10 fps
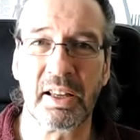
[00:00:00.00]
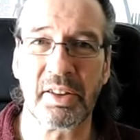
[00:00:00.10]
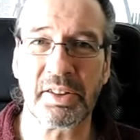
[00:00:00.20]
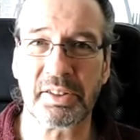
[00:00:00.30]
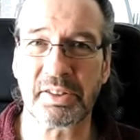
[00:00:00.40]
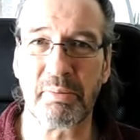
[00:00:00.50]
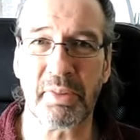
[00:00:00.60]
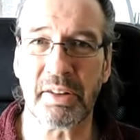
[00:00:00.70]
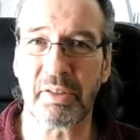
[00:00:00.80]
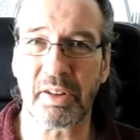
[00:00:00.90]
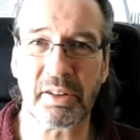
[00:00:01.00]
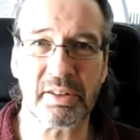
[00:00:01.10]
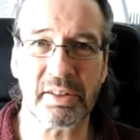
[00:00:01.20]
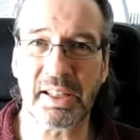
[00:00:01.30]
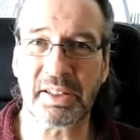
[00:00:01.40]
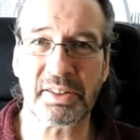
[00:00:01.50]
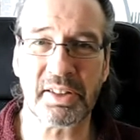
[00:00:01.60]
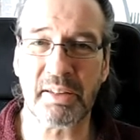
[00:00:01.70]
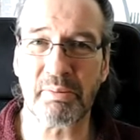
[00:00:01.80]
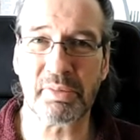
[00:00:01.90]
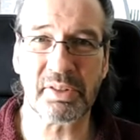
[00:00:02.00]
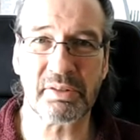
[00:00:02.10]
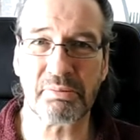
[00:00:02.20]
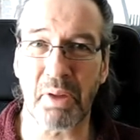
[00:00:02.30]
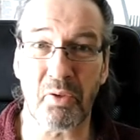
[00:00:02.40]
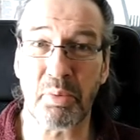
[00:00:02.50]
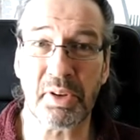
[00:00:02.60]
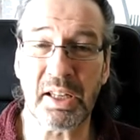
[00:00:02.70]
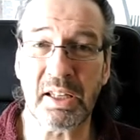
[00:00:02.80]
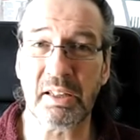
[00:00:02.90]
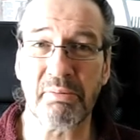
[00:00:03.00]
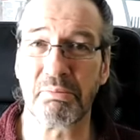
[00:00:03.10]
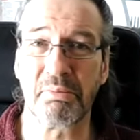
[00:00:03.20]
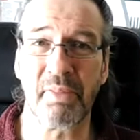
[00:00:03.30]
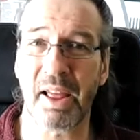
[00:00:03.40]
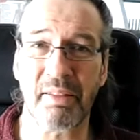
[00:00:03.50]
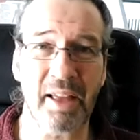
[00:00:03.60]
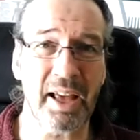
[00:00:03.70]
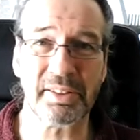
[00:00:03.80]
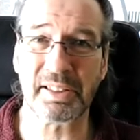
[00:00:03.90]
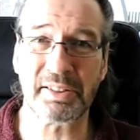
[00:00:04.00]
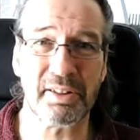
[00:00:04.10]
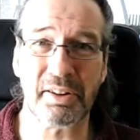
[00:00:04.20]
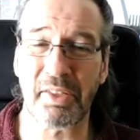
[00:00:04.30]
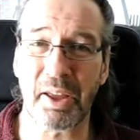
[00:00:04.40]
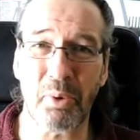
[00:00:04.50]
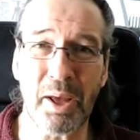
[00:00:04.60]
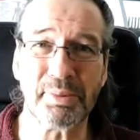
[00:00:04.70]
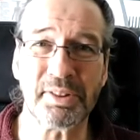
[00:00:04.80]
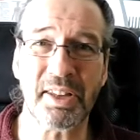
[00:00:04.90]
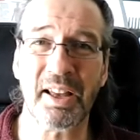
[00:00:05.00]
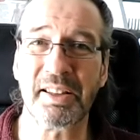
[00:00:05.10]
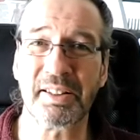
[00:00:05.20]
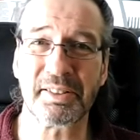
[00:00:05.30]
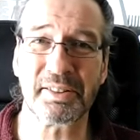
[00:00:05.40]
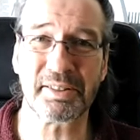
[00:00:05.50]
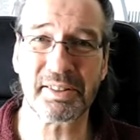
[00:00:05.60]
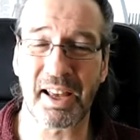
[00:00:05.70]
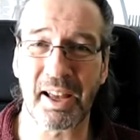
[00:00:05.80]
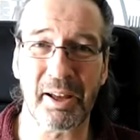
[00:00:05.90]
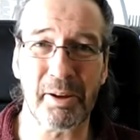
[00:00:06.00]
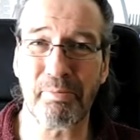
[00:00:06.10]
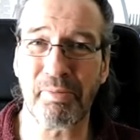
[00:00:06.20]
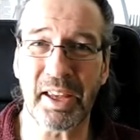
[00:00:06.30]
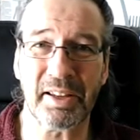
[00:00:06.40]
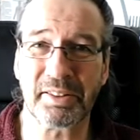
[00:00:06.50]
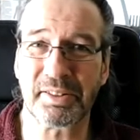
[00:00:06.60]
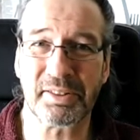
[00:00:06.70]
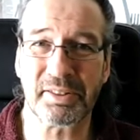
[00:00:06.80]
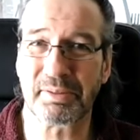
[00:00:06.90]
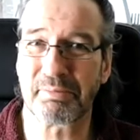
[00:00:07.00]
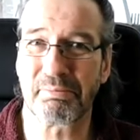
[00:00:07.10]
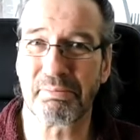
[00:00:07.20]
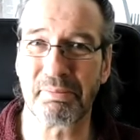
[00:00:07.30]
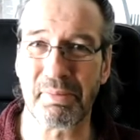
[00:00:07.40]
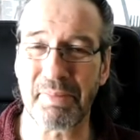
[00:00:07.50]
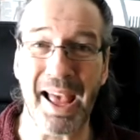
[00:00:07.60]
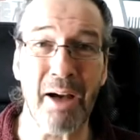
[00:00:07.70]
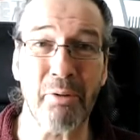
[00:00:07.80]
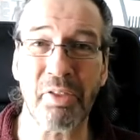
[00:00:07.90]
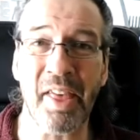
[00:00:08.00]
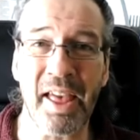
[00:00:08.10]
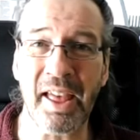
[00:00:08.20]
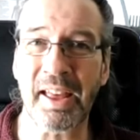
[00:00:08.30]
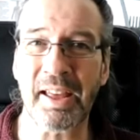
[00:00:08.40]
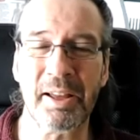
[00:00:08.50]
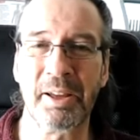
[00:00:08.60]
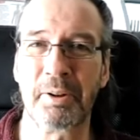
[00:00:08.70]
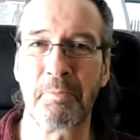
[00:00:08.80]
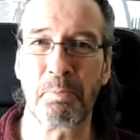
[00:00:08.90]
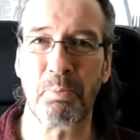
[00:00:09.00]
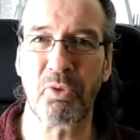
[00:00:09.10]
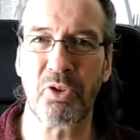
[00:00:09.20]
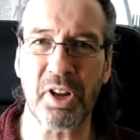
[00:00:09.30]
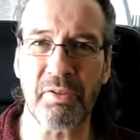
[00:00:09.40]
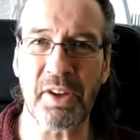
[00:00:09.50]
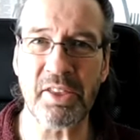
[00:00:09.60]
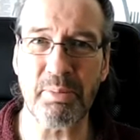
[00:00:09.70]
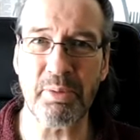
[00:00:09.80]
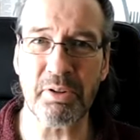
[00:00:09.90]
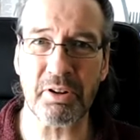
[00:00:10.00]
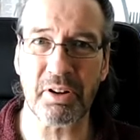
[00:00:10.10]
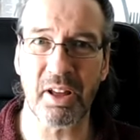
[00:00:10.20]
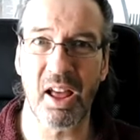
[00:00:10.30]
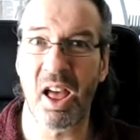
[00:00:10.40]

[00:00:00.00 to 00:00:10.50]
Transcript: This is something that it seems everybody has listed on their websites, um, it's out there. Could I find the book?